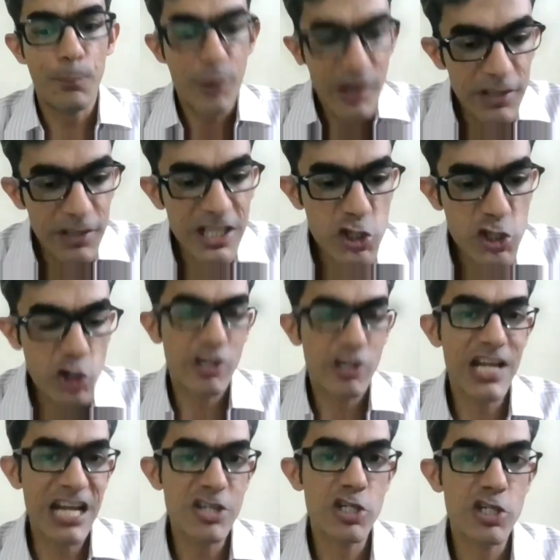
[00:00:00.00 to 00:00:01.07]
privileged
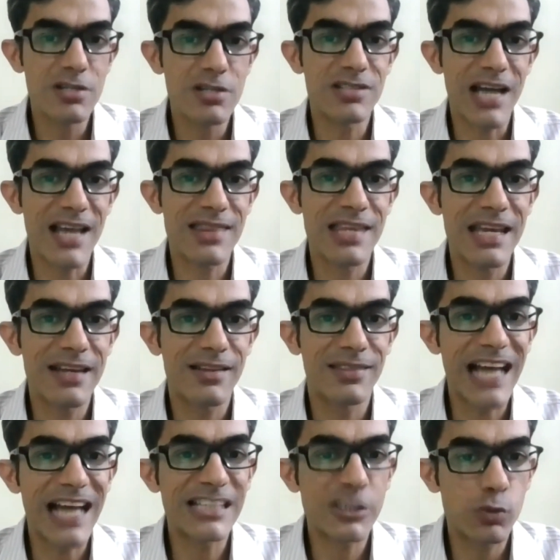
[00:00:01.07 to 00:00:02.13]
credentials, I think
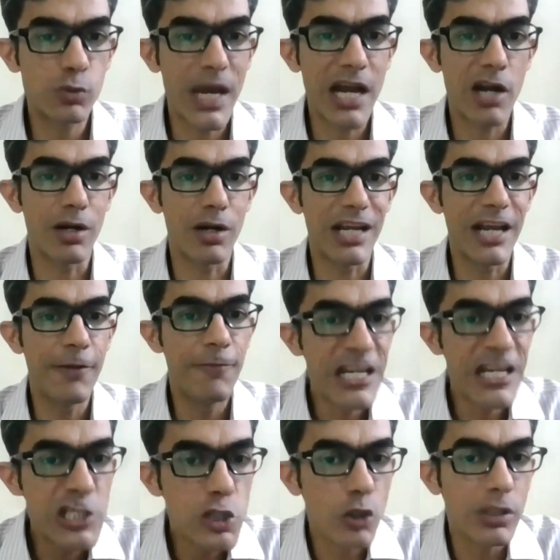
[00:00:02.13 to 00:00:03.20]
that's where
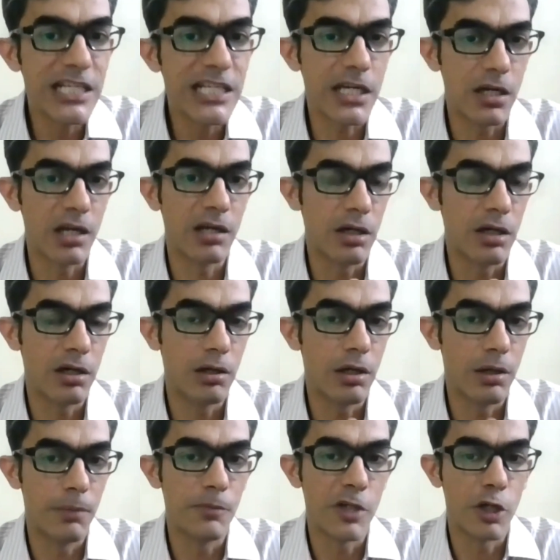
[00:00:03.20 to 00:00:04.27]
eventually
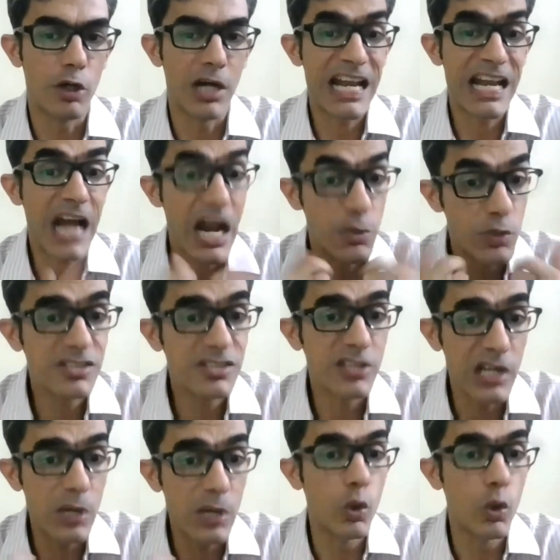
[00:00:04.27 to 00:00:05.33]
an
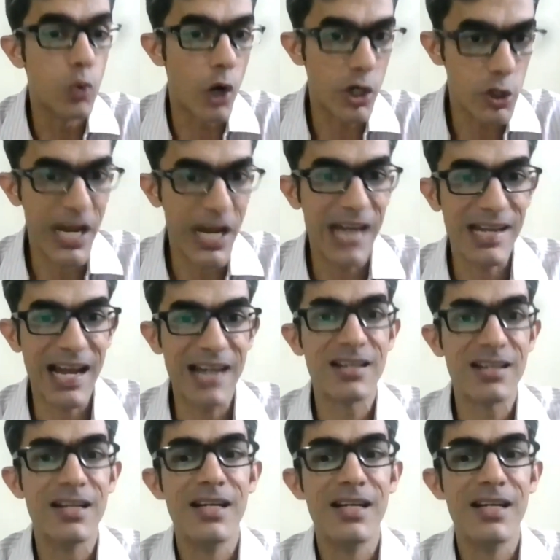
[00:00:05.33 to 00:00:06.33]
adversary would want to get at.